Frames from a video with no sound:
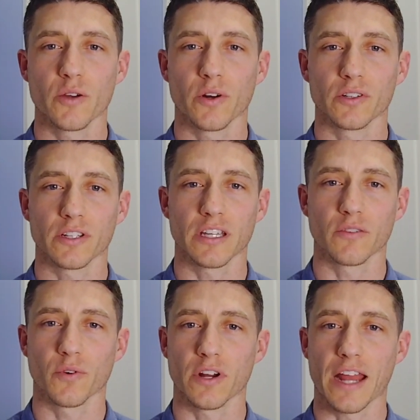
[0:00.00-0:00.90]
who are looking
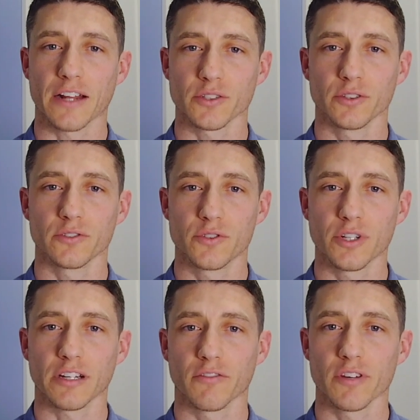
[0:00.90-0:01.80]
for a natural
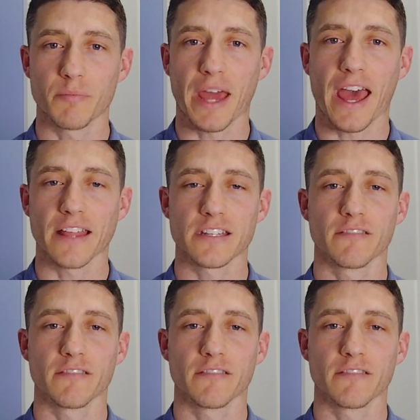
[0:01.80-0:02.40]
drug-free path